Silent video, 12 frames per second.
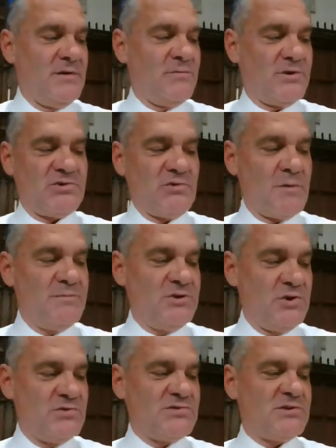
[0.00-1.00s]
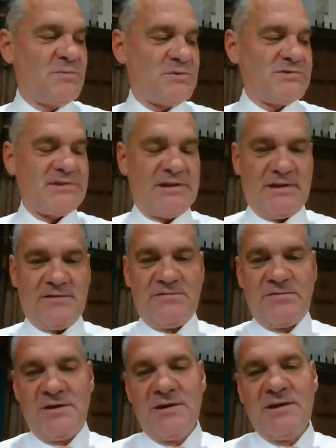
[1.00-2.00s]
were too obtuse to
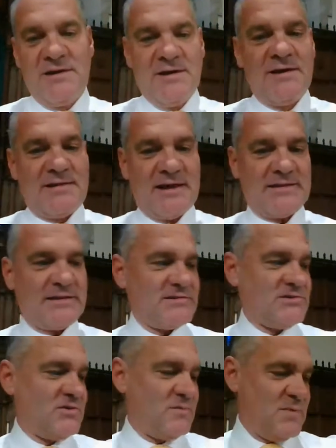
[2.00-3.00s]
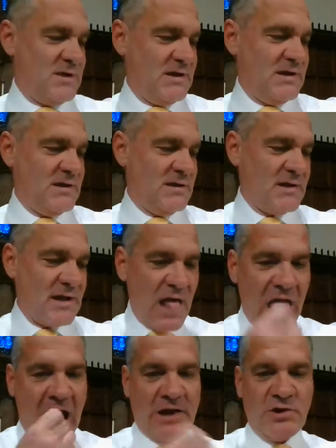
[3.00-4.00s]
perceive that this could be
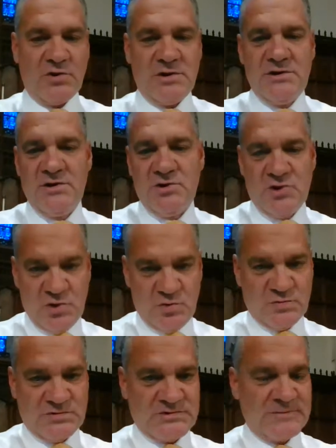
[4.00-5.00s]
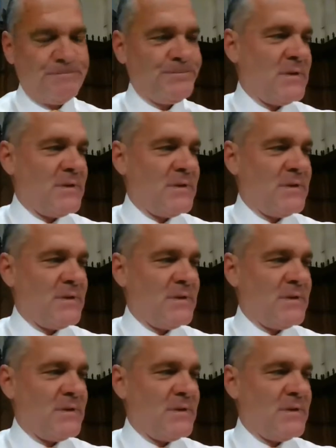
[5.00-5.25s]
good news.